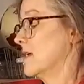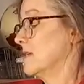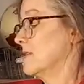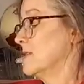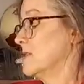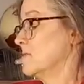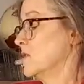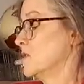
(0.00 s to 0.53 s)

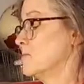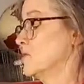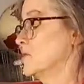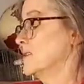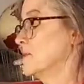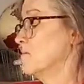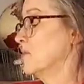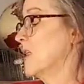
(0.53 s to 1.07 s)
Then I'm going to put
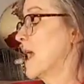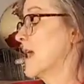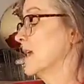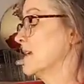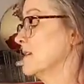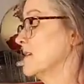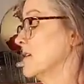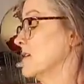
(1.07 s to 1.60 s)
some black
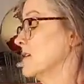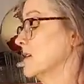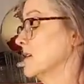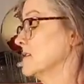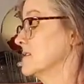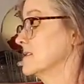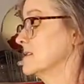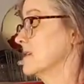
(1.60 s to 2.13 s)
in there
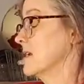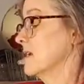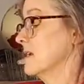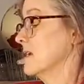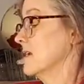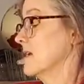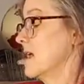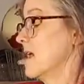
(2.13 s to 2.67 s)
because
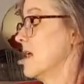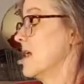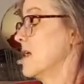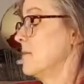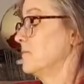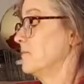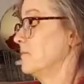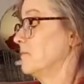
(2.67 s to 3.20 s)
I